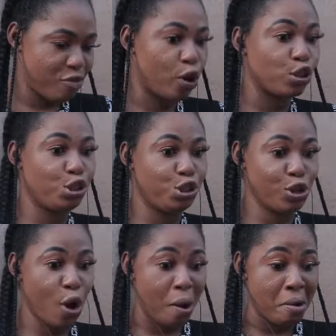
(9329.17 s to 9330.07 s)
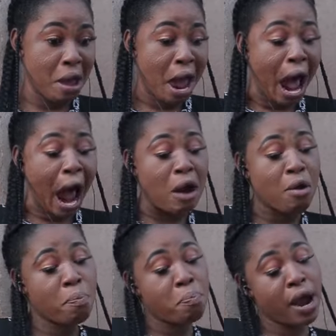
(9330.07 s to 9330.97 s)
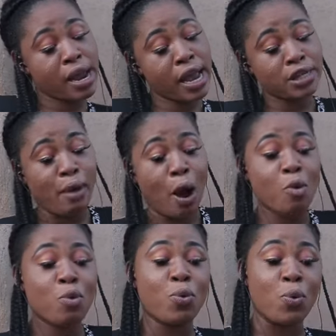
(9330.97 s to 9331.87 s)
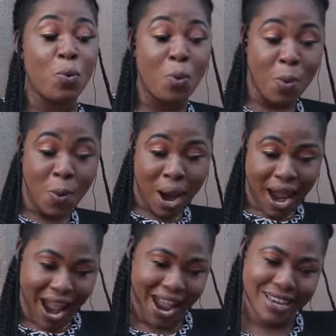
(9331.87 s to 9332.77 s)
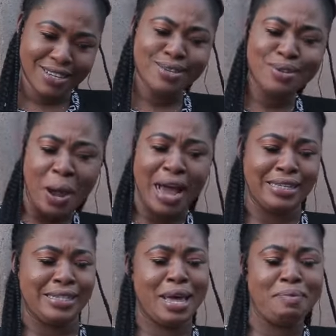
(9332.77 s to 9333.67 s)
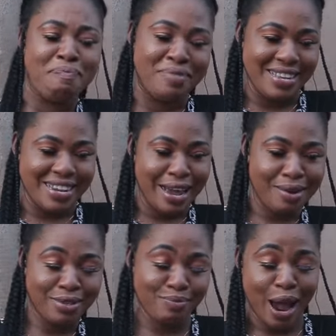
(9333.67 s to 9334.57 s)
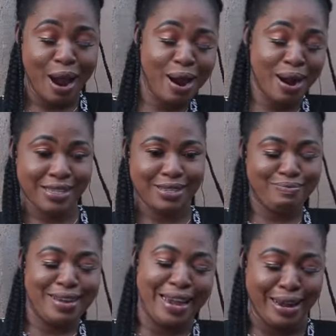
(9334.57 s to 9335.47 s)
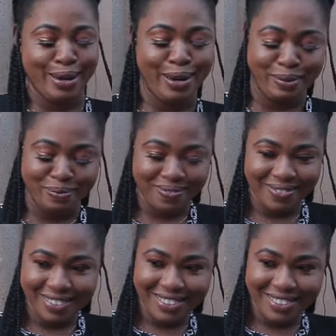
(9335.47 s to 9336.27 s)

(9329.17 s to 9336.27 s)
For sure. I go package my uku where you know as they be now with my hot makeup.